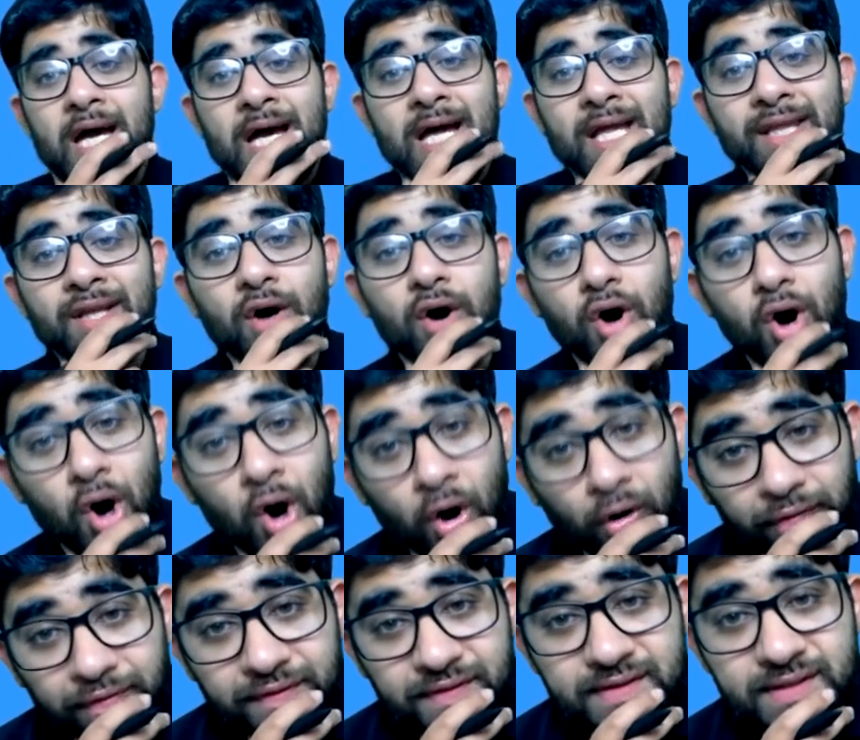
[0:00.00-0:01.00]
the
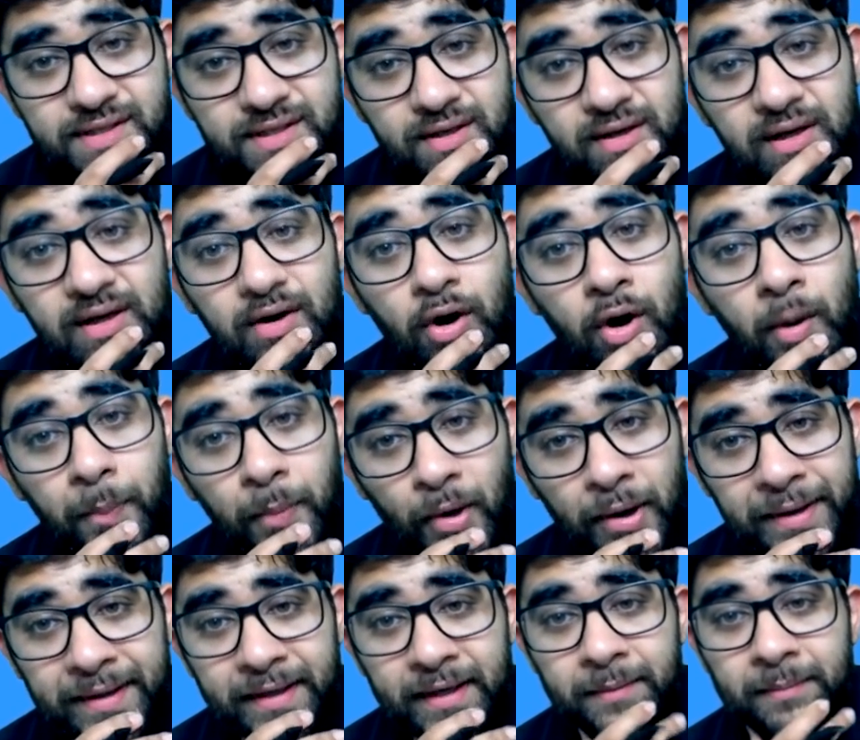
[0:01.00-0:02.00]
officer
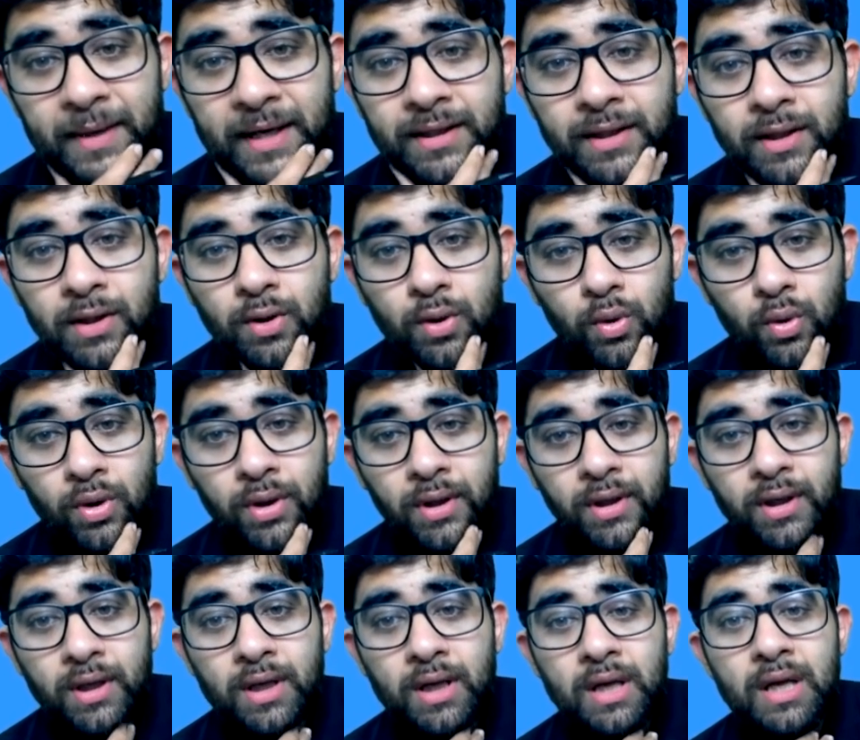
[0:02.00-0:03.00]
appointed by the court,
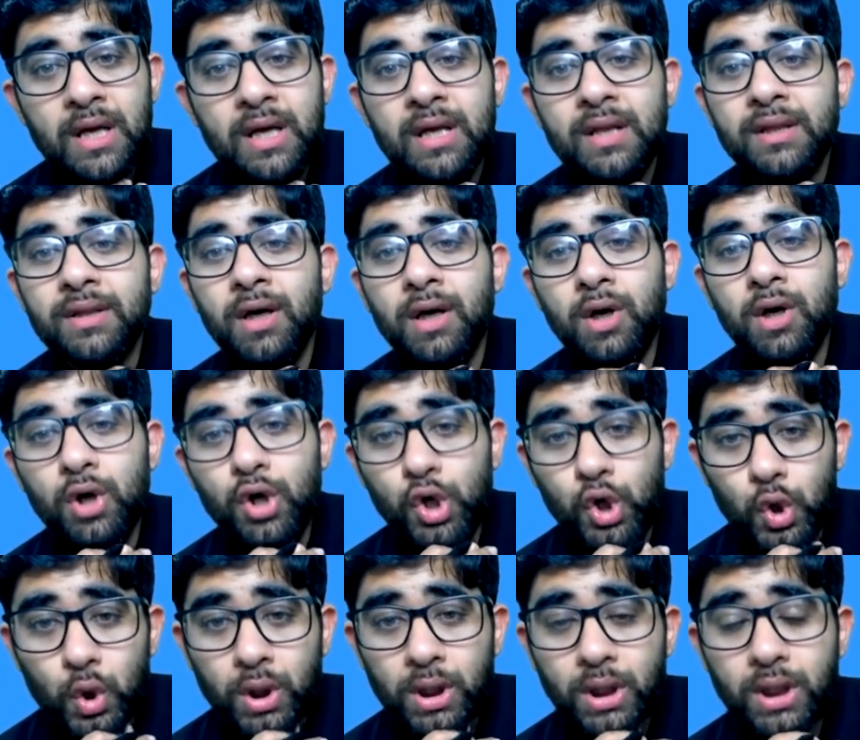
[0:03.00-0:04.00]

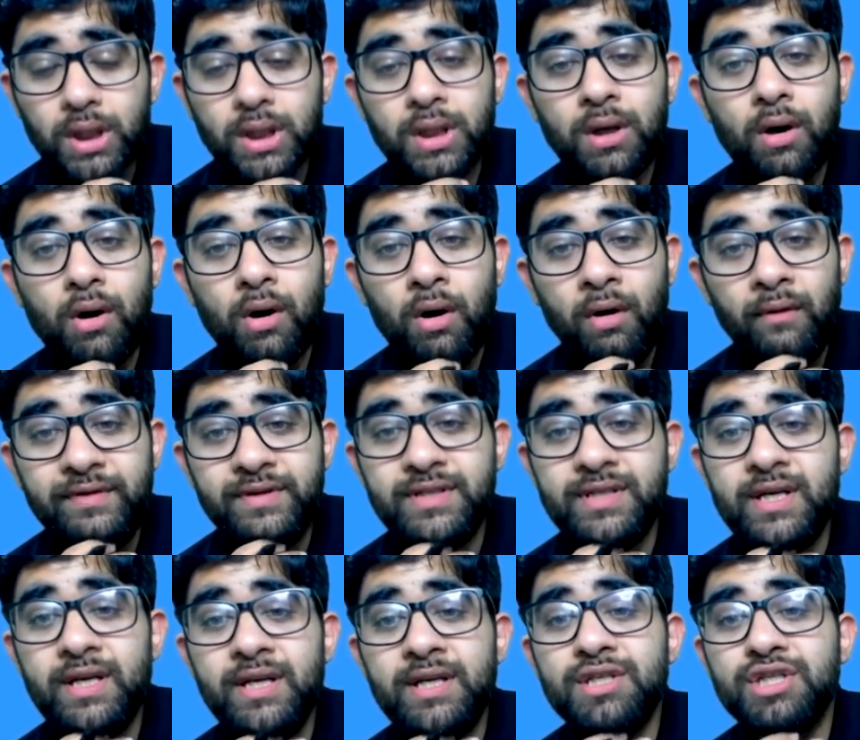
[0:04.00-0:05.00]
the
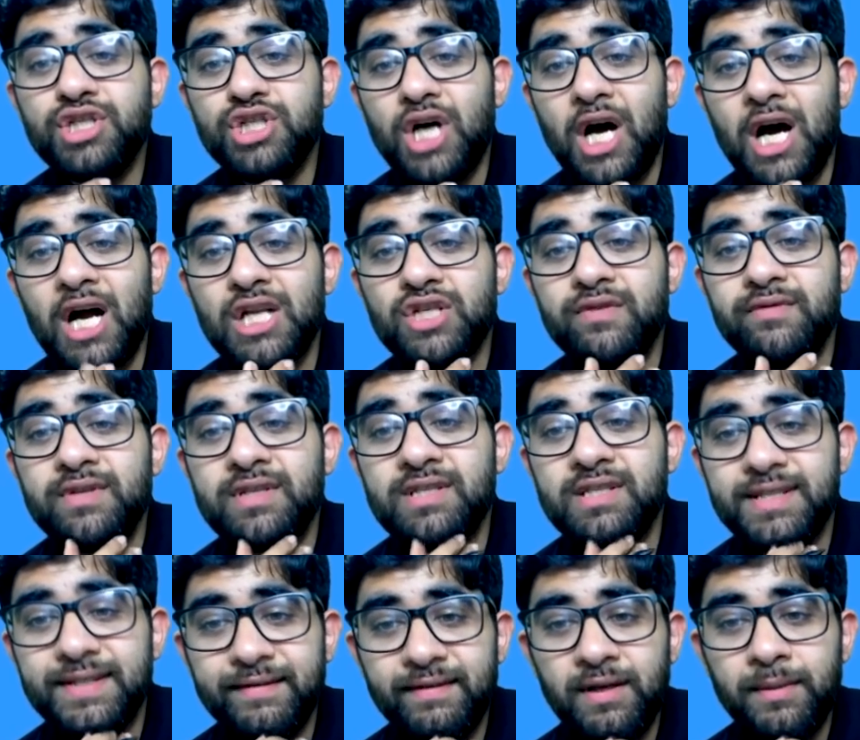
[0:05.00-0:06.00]
officer in charge of the
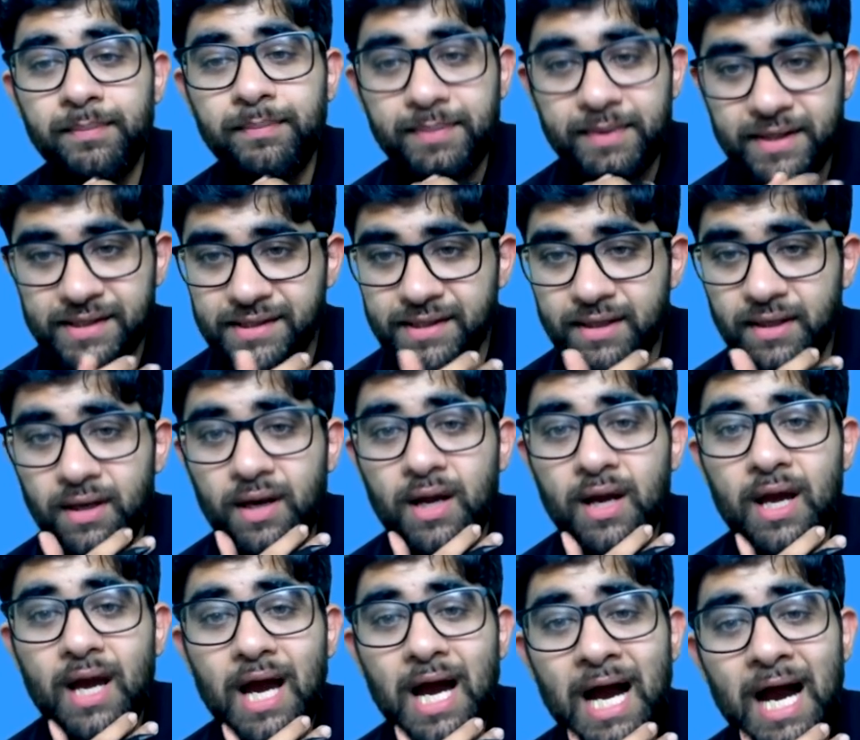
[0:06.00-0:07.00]
civil prison,
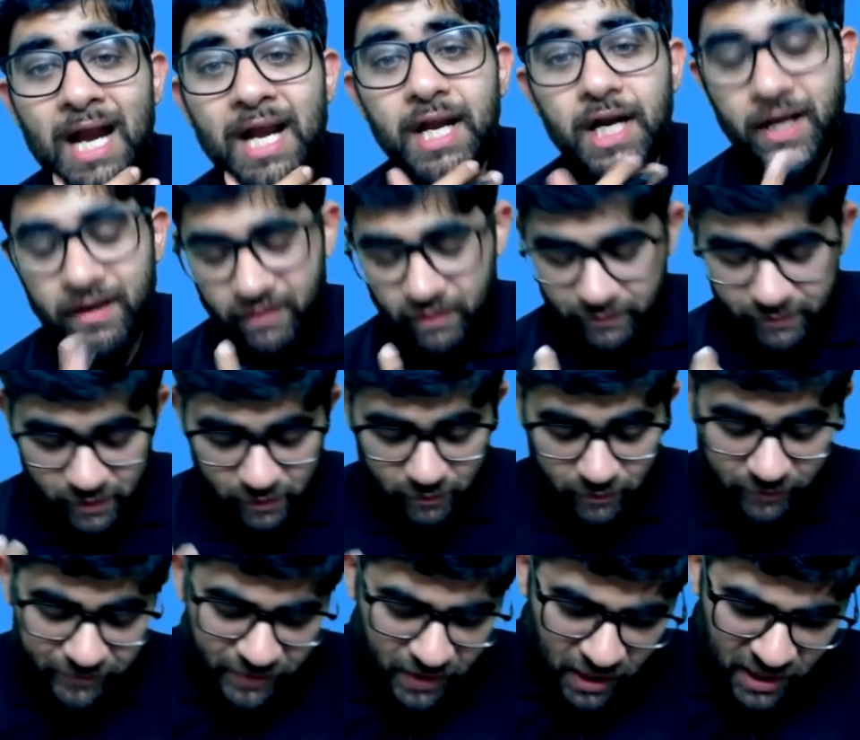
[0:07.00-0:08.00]
and none of the
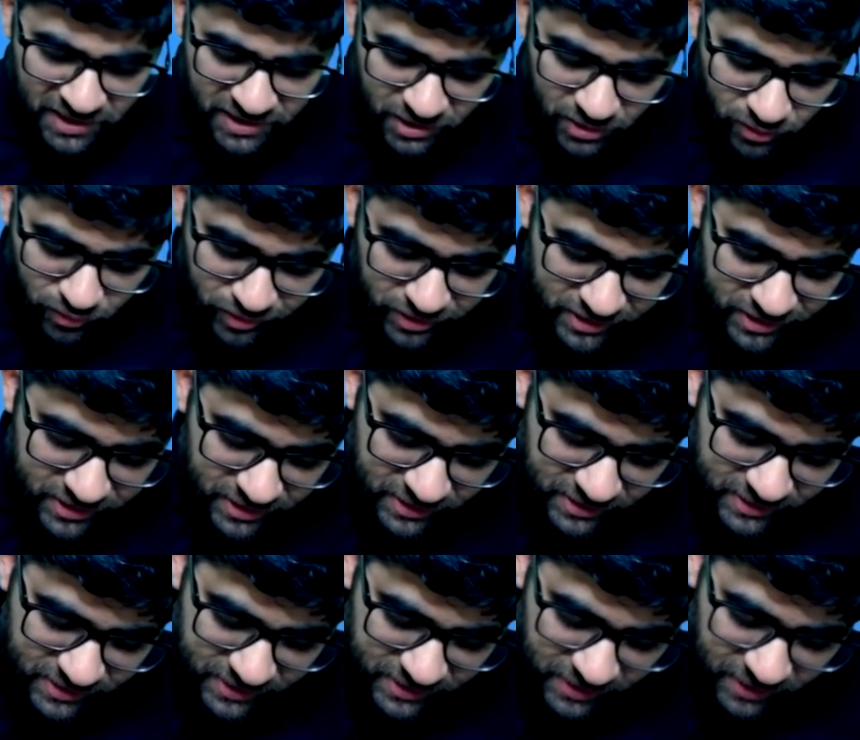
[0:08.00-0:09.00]
above. The answer to this
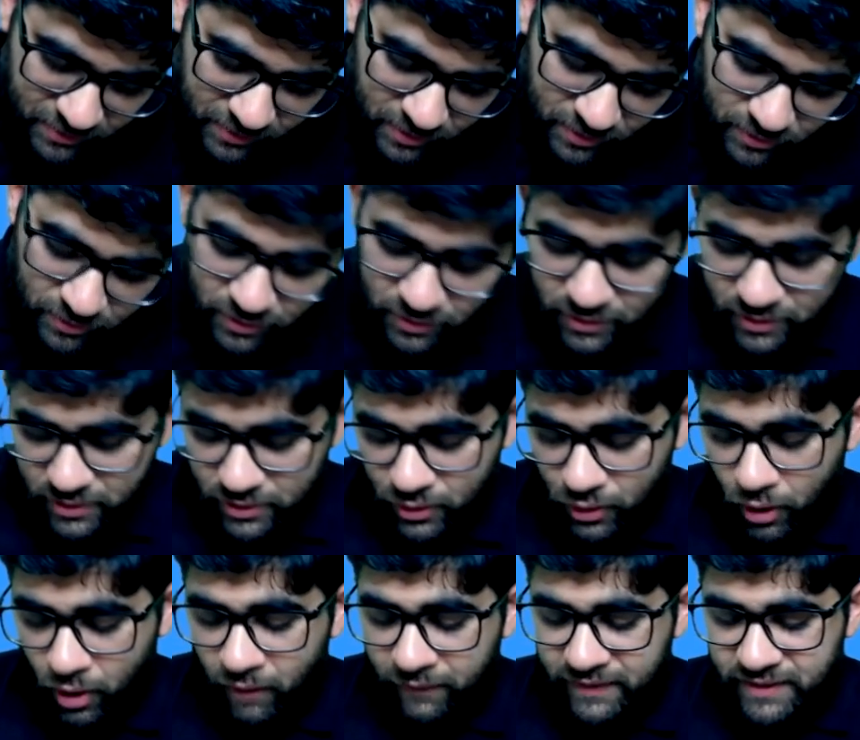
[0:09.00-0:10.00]
is C, the
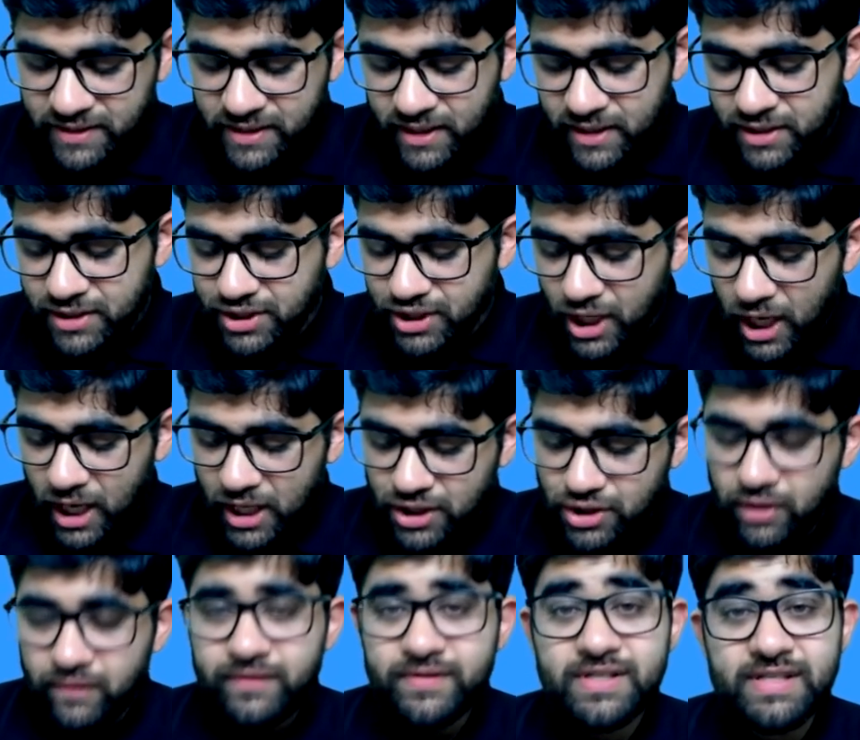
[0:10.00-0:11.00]
officer in charge
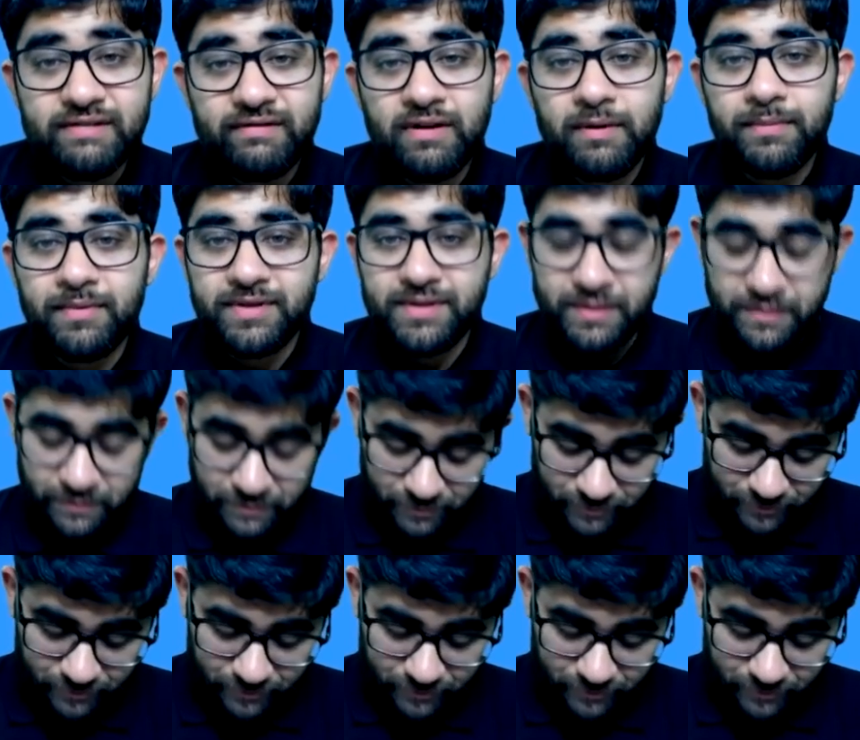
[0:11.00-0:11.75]
of civil prison.